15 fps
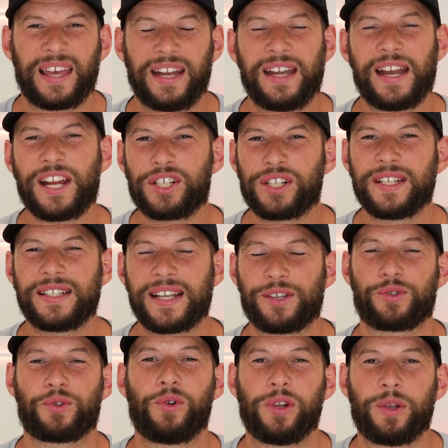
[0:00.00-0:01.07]
And it actually
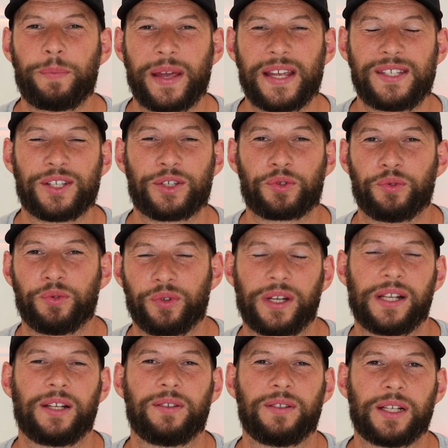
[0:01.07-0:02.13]
does all the basics
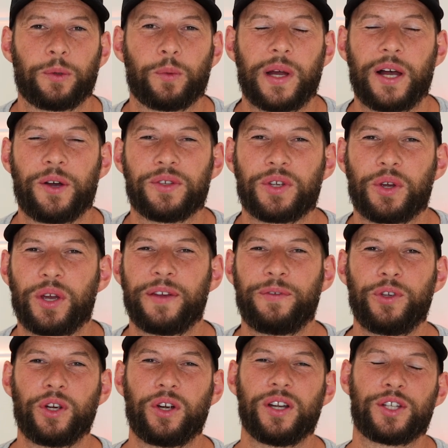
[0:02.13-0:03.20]
really, really well. So if
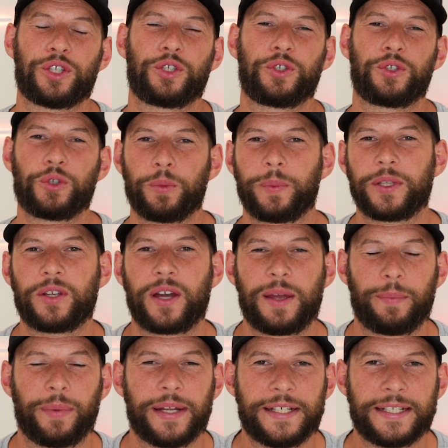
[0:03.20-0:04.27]
you're on a super tight
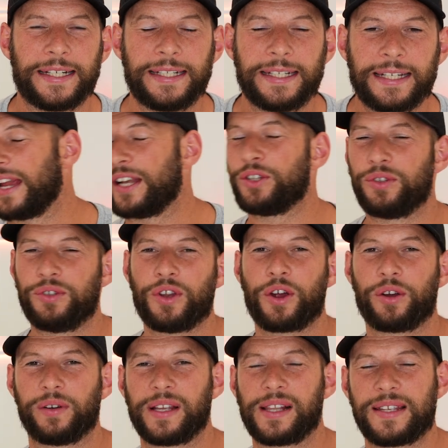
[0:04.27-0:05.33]
budget and you know
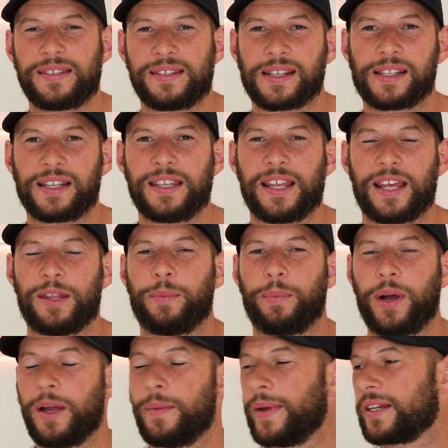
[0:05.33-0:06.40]
realistically that the
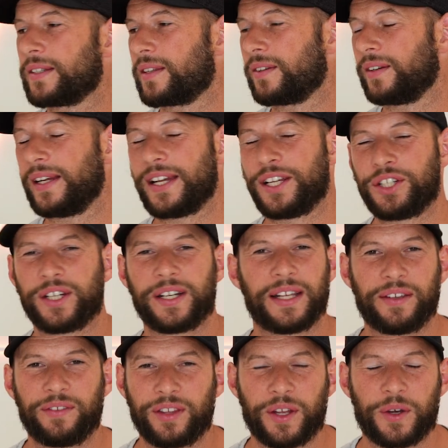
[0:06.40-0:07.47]
Biomax 300,
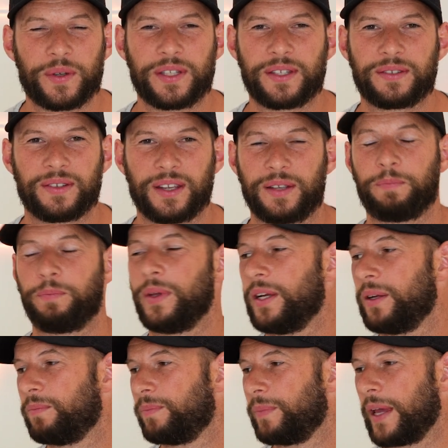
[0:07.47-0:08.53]
even though it's a
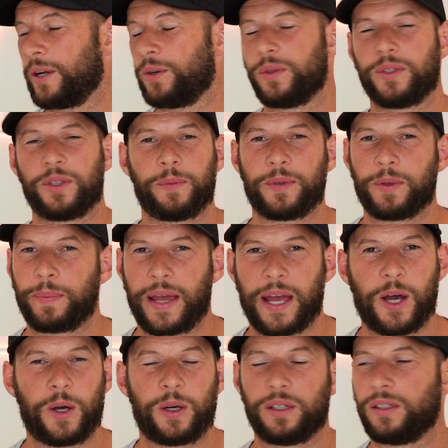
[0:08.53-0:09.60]
better panel in terms of
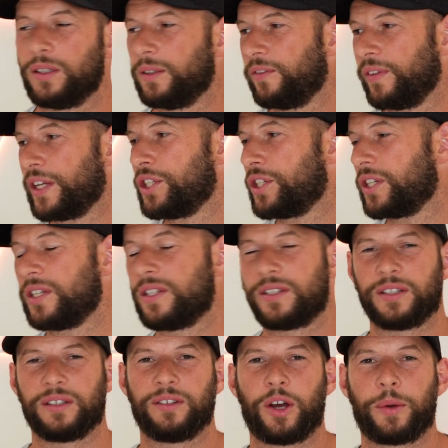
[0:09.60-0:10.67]
power and features
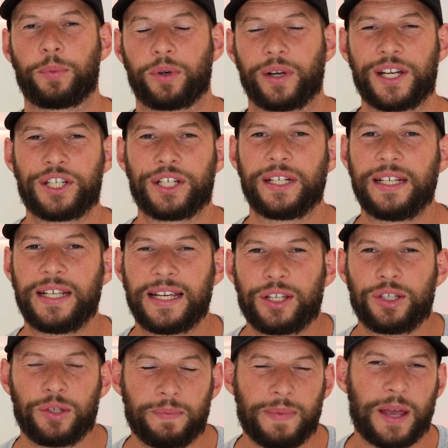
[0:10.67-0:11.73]
and operation,
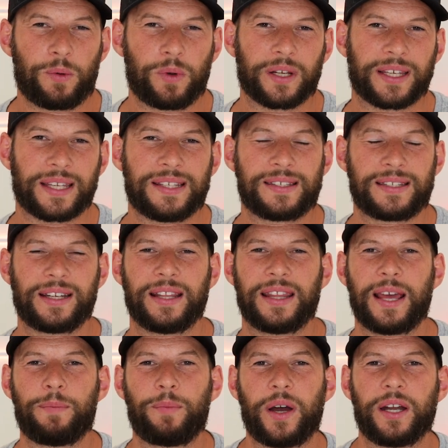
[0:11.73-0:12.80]
you may want to consider
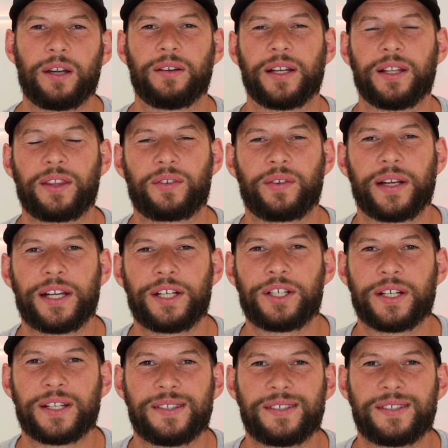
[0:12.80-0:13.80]
that Mito Red 300